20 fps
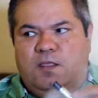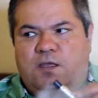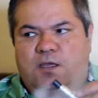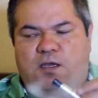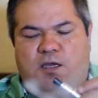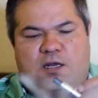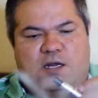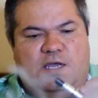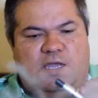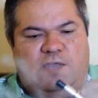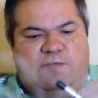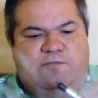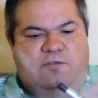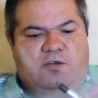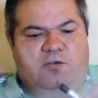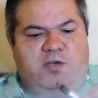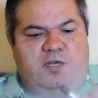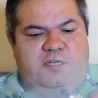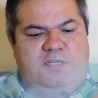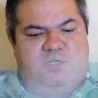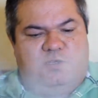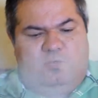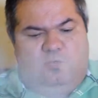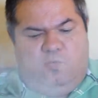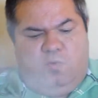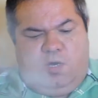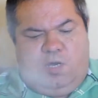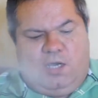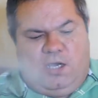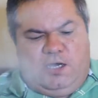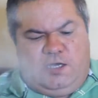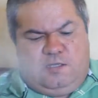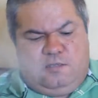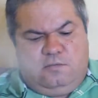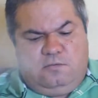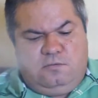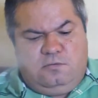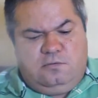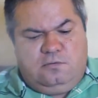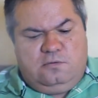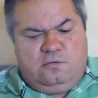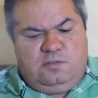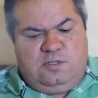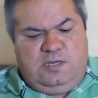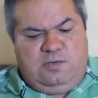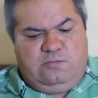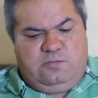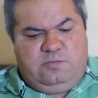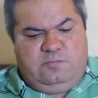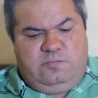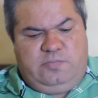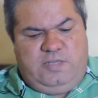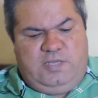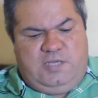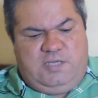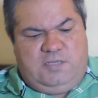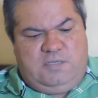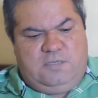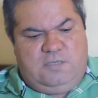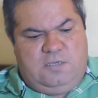And I have no idea why that would be.